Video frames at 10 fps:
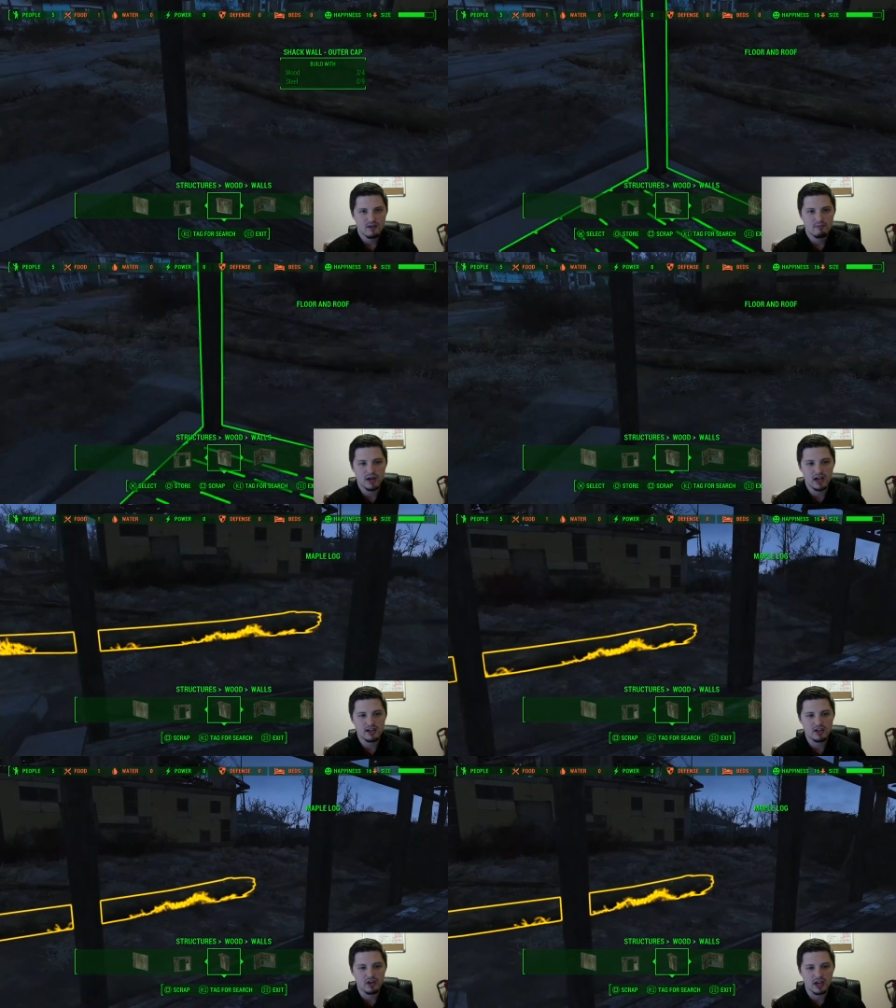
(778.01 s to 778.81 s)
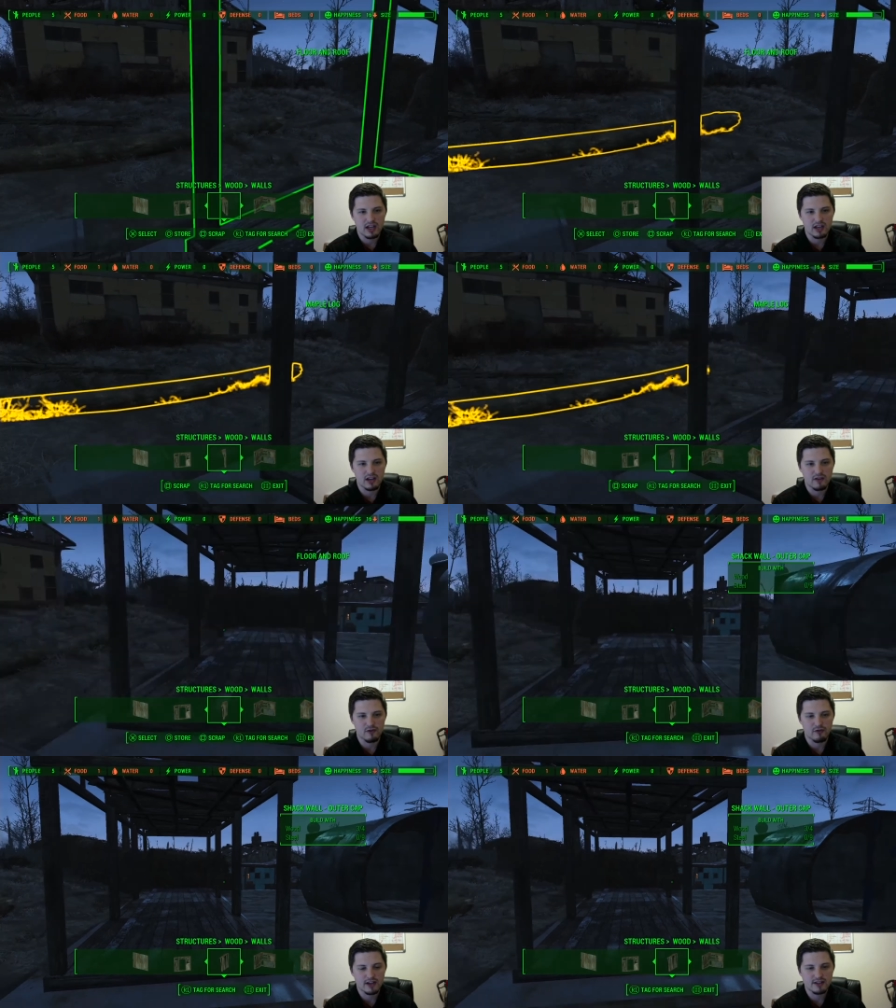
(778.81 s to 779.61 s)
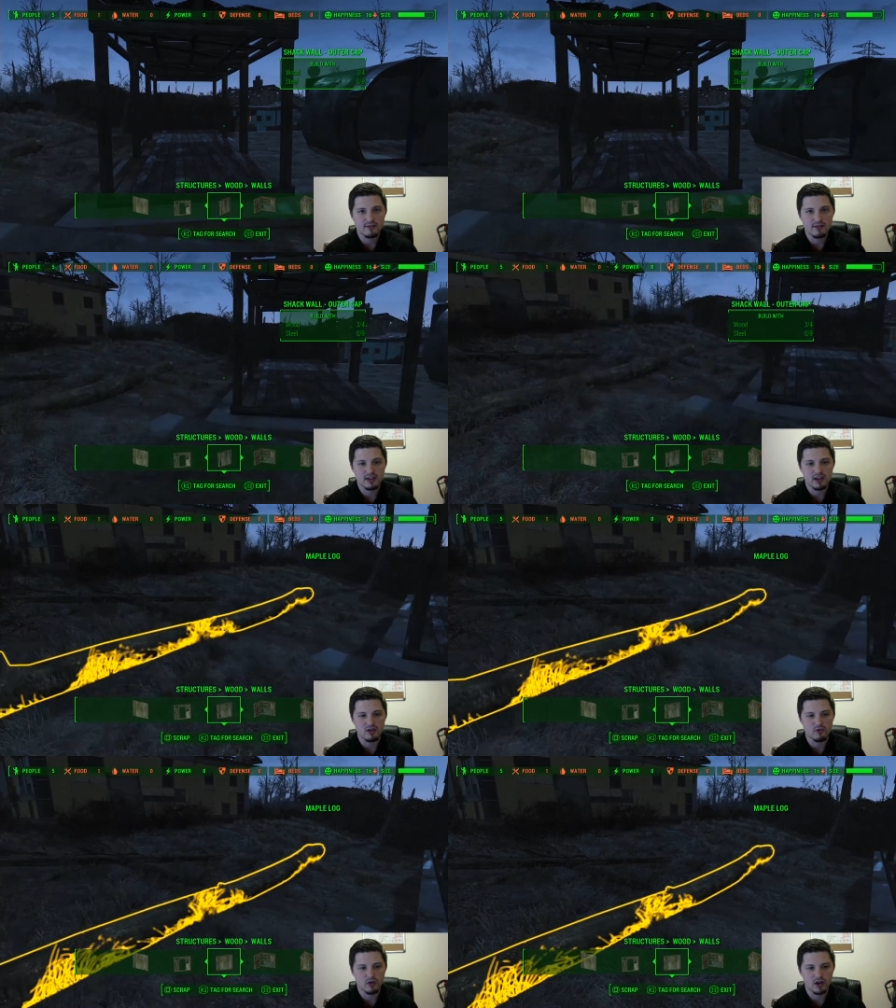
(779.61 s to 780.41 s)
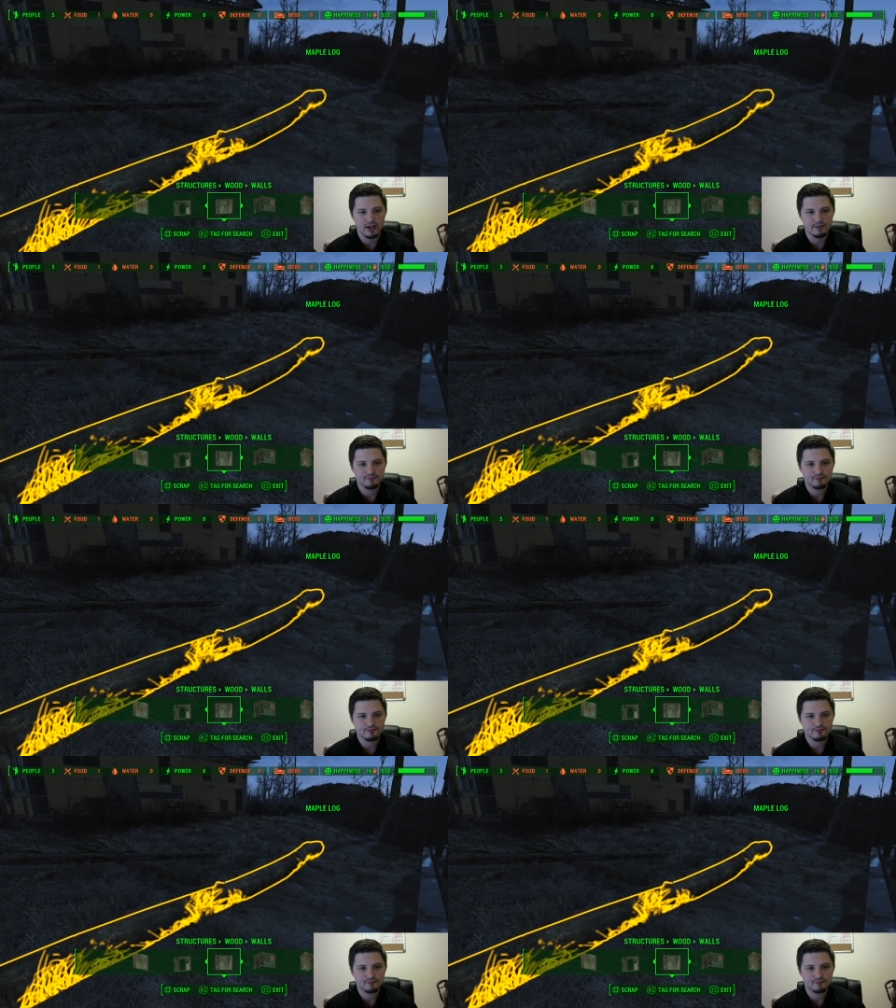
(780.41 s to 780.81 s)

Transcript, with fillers: but you can, if you find something that you want,